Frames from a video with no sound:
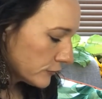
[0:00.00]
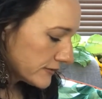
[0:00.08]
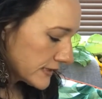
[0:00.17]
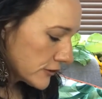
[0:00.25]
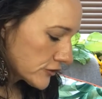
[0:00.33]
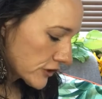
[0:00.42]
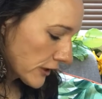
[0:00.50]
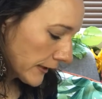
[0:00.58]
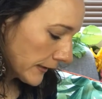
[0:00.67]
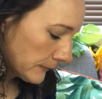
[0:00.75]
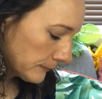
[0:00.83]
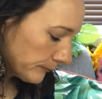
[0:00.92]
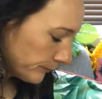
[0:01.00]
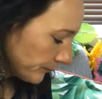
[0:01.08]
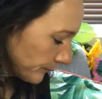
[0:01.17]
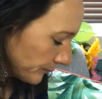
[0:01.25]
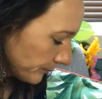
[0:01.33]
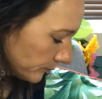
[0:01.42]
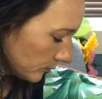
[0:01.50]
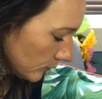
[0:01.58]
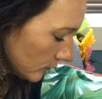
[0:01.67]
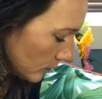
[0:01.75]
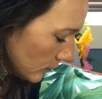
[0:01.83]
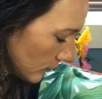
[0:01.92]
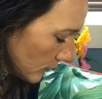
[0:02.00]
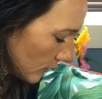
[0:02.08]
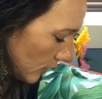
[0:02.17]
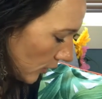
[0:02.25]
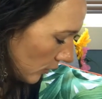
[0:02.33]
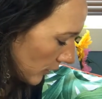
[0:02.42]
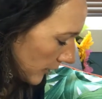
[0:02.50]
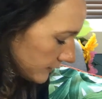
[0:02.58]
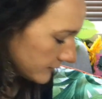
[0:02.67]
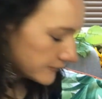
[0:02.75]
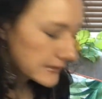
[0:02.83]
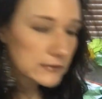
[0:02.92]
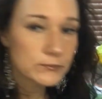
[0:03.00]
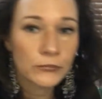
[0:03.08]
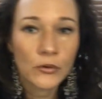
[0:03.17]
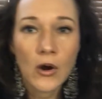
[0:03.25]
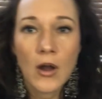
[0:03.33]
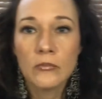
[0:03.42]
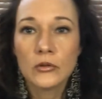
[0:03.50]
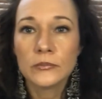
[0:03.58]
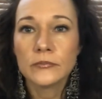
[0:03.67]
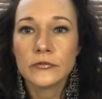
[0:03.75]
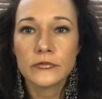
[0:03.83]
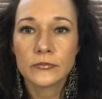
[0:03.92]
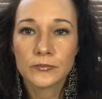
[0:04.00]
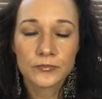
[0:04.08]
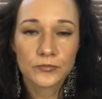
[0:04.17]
rosacea, all kinds of skin problems,